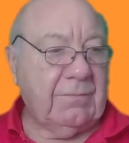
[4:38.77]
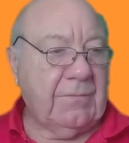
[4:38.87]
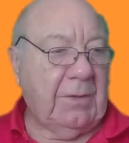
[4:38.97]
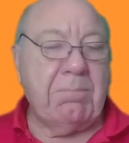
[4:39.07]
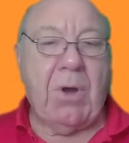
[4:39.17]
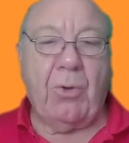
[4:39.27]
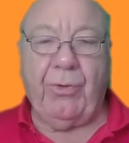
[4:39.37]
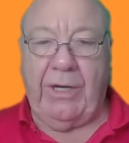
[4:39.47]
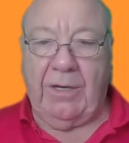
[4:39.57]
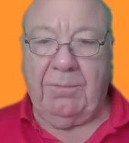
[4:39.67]

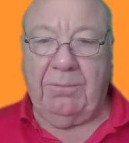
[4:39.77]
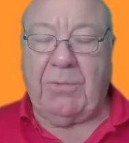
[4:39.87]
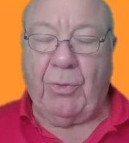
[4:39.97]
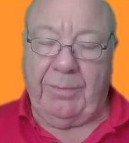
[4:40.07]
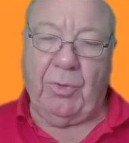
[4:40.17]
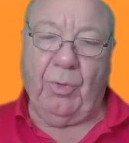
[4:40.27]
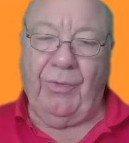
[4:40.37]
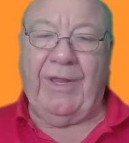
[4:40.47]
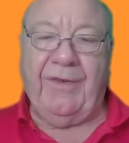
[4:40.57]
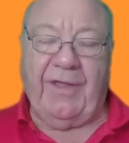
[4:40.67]
multi, multiple
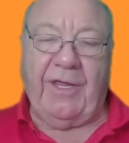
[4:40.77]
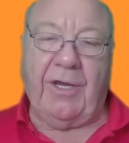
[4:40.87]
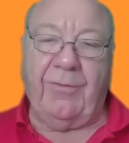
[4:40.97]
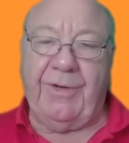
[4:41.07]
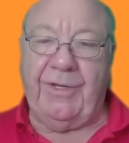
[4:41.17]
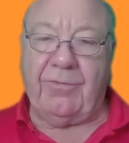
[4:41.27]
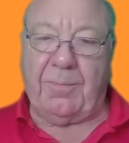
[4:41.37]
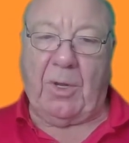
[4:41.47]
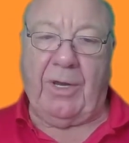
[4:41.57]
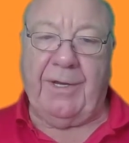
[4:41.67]
than they are in the
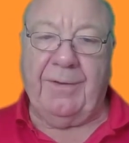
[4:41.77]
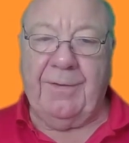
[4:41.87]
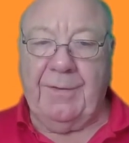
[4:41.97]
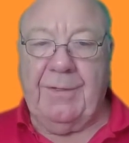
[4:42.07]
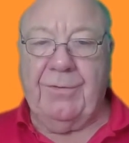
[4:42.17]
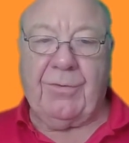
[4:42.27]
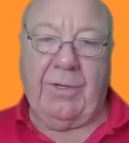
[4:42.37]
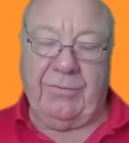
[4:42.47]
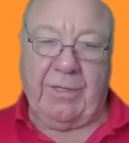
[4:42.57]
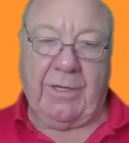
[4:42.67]
spine. So
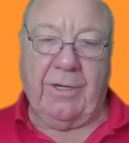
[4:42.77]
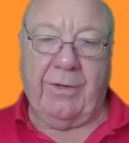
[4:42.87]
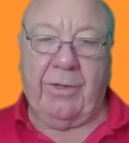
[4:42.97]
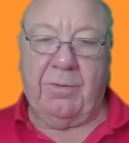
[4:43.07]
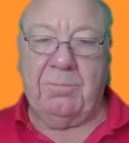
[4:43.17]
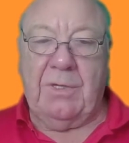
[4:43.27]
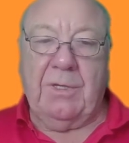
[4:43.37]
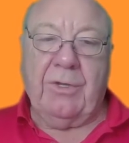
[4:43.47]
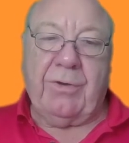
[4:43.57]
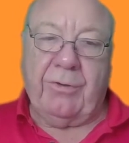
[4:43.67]
let's get going on.
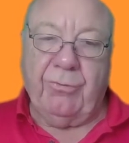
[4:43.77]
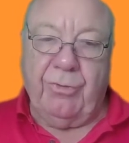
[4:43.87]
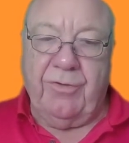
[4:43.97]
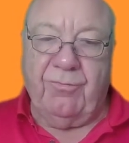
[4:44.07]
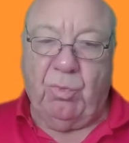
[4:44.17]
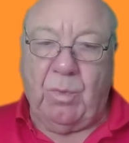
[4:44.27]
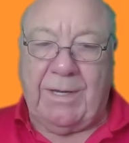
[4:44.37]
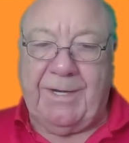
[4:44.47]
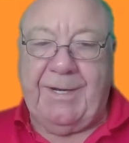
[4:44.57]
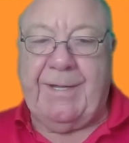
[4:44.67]
Cranial nerve
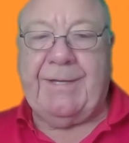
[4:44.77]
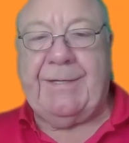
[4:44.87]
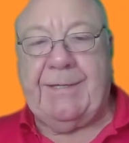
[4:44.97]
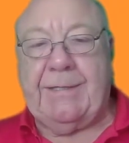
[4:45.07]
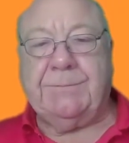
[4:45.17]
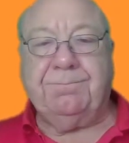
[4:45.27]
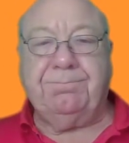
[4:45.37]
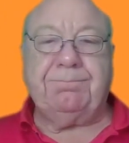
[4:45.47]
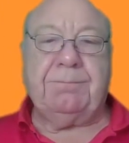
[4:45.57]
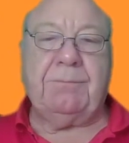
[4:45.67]
1, um,
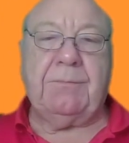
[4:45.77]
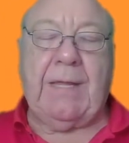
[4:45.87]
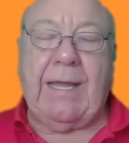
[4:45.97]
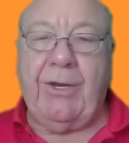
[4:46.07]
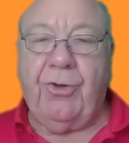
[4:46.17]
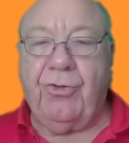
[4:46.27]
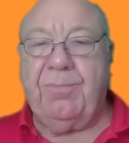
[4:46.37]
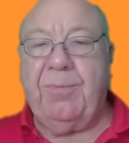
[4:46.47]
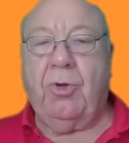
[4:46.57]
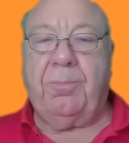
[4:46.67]

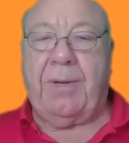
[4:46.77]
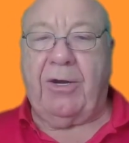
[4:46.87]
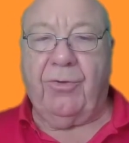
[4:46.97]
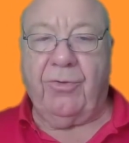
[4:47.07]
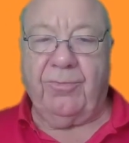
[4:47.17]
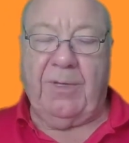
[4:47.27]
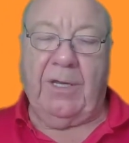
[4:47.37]
anosmia or parosmia?